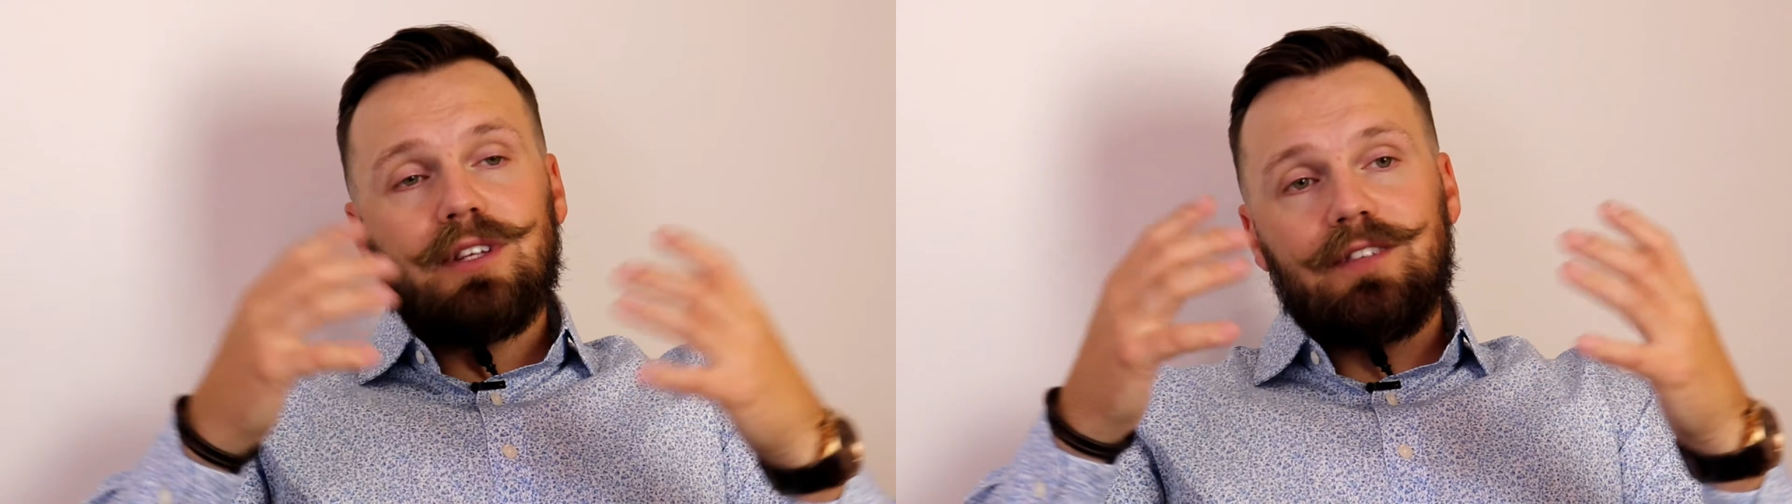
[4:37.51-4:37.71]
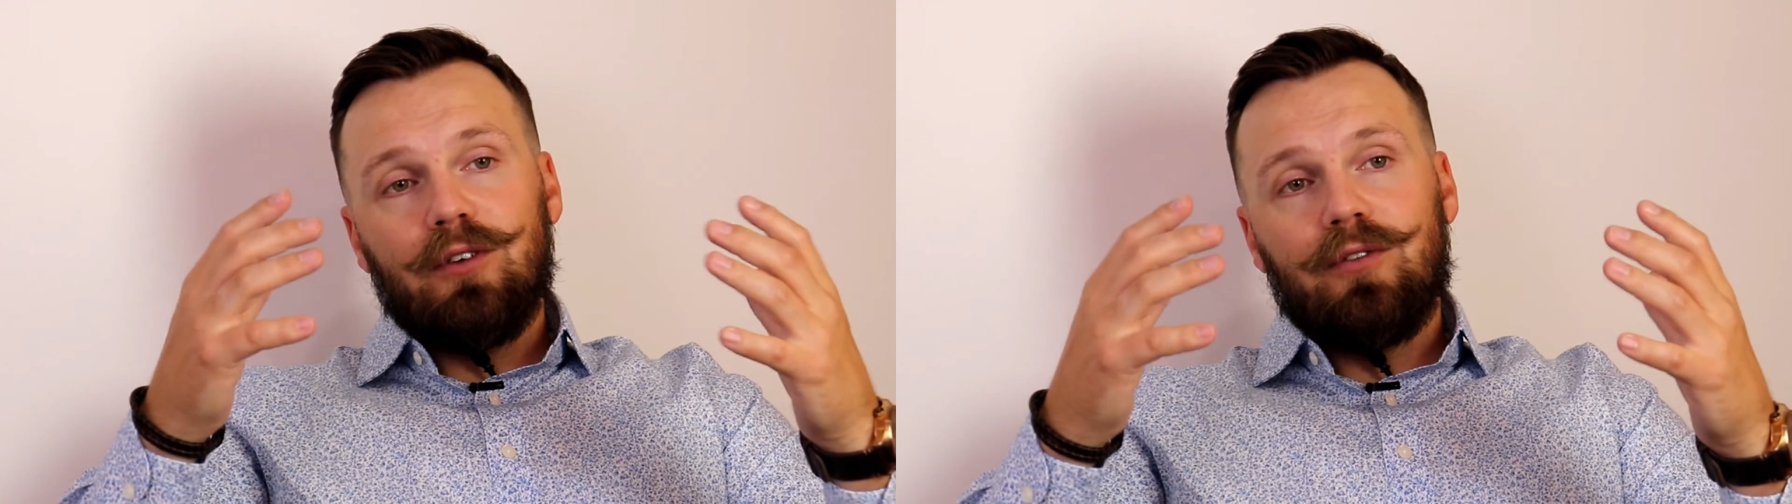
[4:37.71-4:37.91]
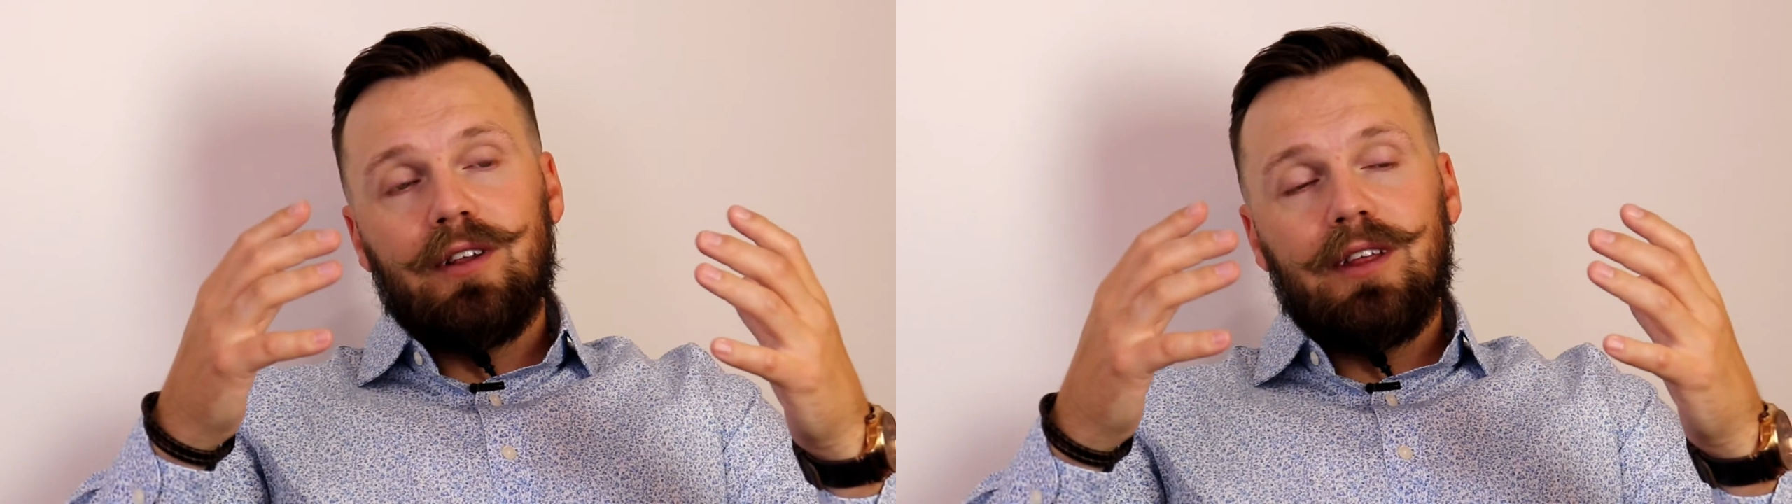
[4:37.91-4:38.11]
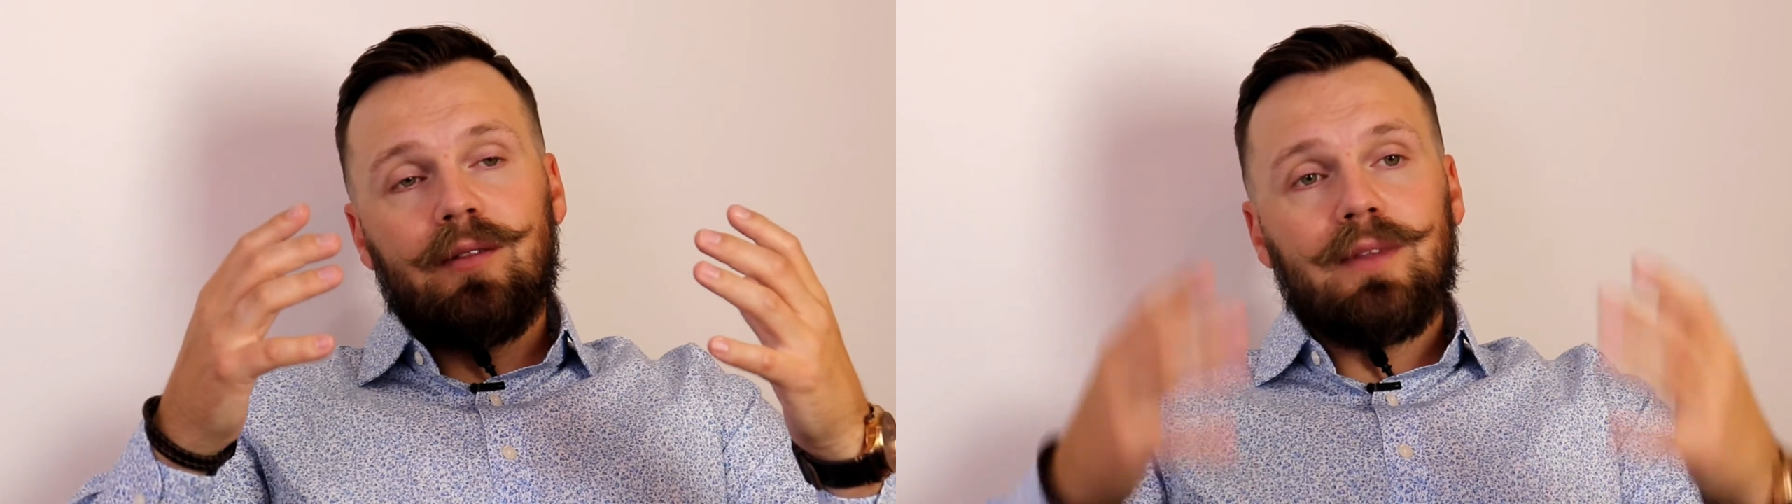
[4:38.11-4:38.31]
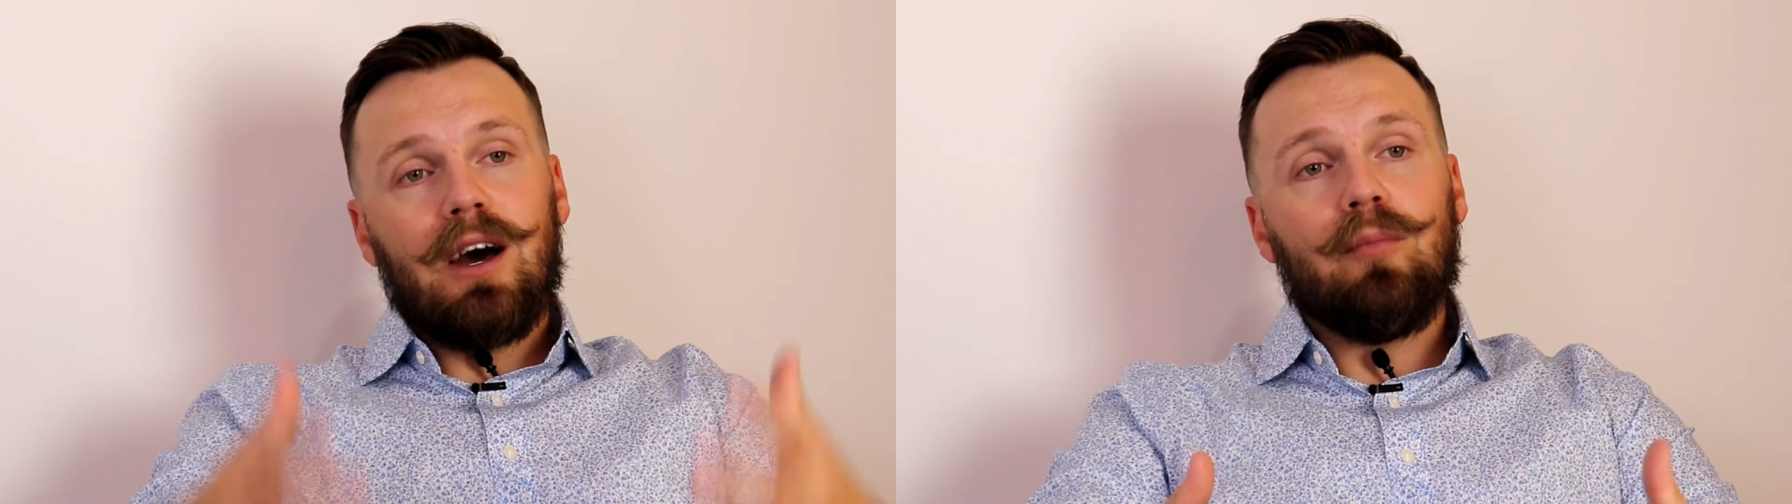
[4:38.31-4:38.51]
please feel free to leave
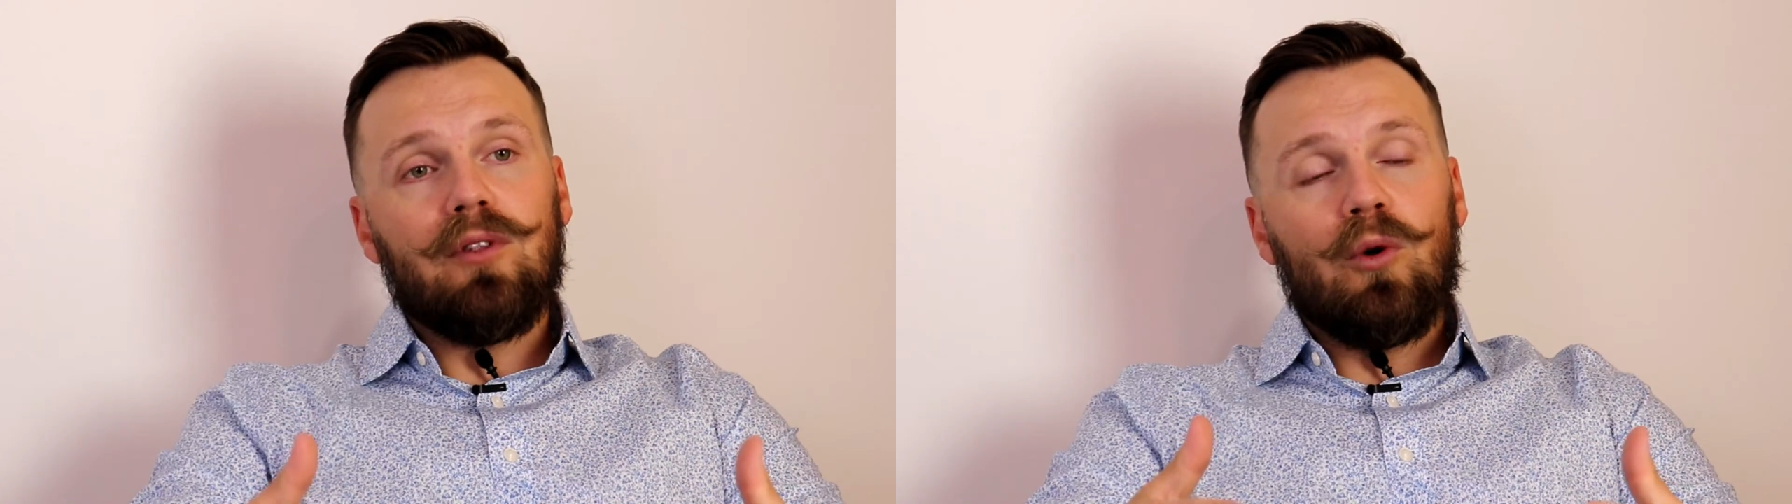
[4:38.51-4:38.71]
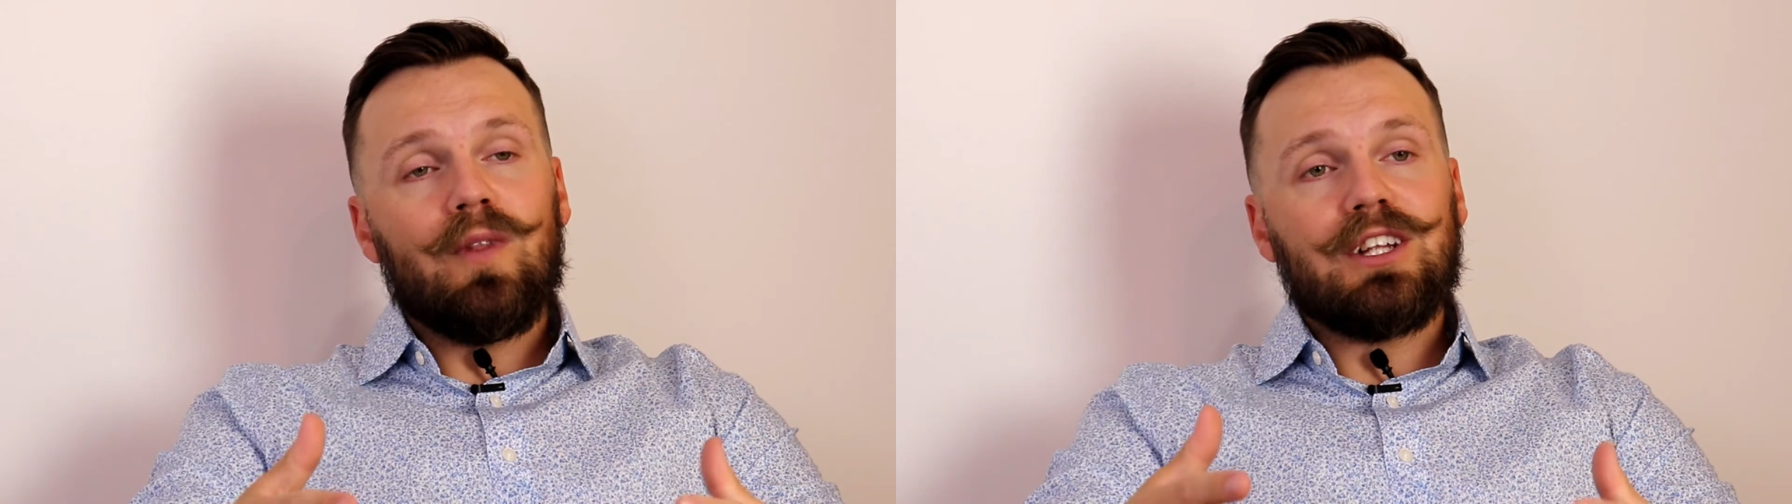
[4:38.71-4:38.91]
them down below